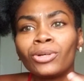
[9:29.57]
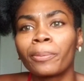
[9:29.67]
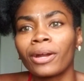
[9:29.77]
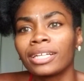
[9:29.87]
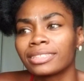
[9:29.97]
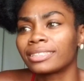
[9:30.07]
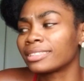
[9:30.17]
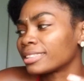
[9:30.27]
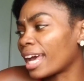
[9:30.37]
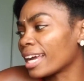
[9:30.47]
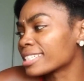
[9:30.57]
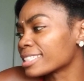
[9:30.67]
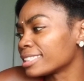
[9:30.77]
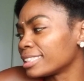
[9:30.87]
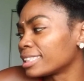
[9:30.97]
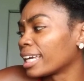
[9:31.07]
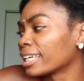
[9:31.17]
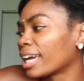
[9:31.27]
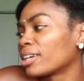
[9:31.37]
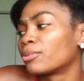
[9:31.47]
process is actually
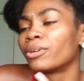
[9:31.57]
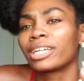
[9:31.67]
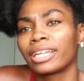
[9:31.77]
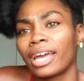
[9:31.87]
like kind of working